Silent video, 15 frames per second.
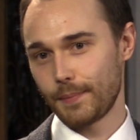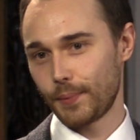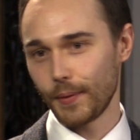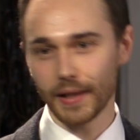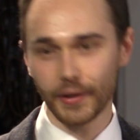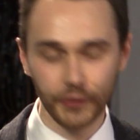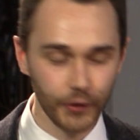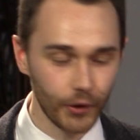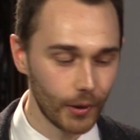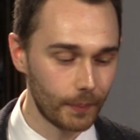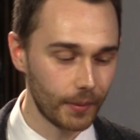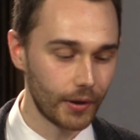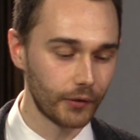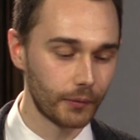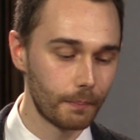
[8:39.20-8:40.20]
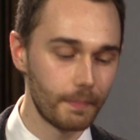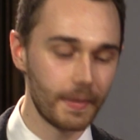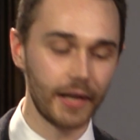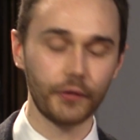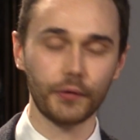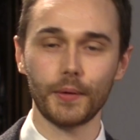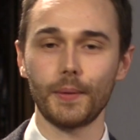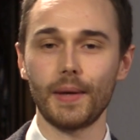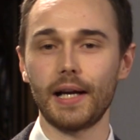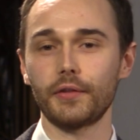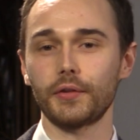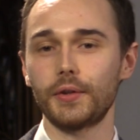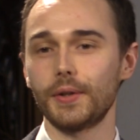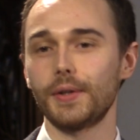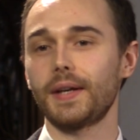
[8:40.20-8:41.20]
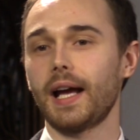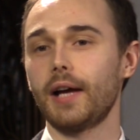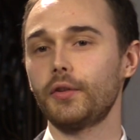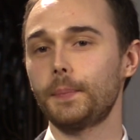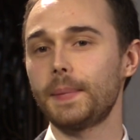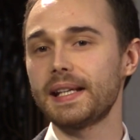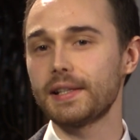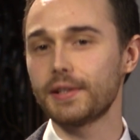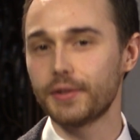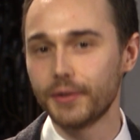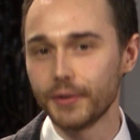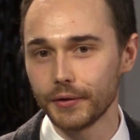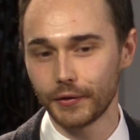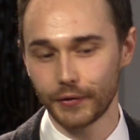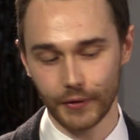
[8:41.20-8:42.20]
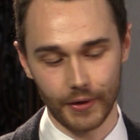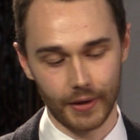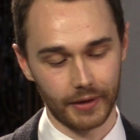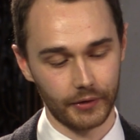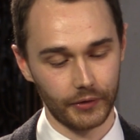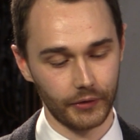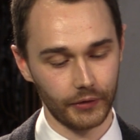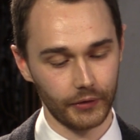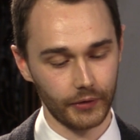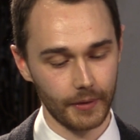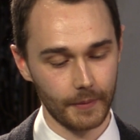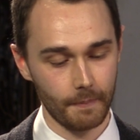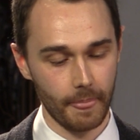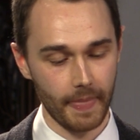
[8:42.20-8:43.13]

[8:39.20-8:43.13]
Praise God, because ministry-wise, God has been good to us.